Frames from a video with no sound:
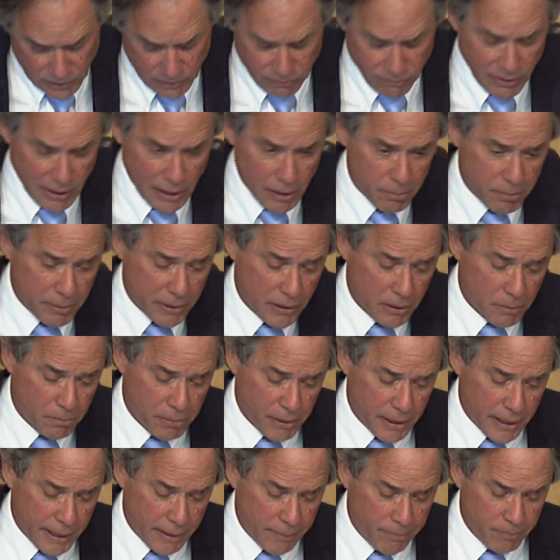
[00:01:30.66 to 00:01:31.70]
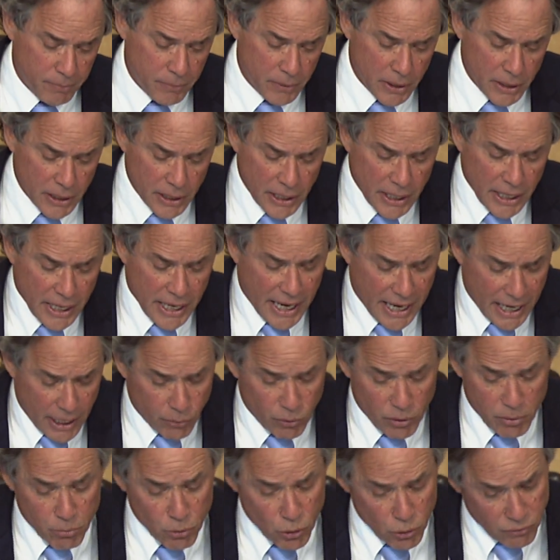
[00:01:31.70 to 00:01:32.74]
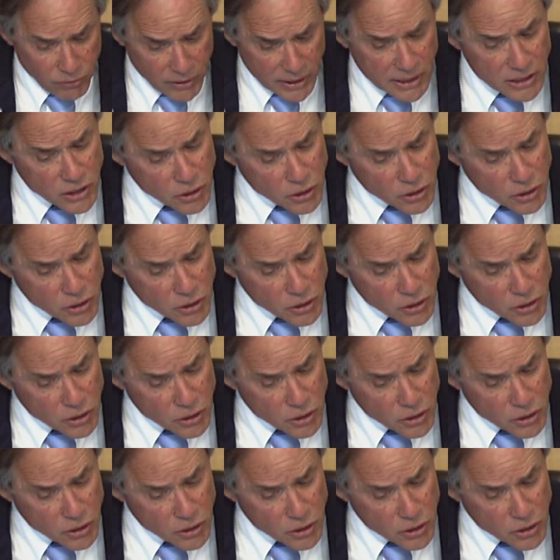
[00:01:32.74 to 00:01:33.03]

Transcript: developing the plan, and removing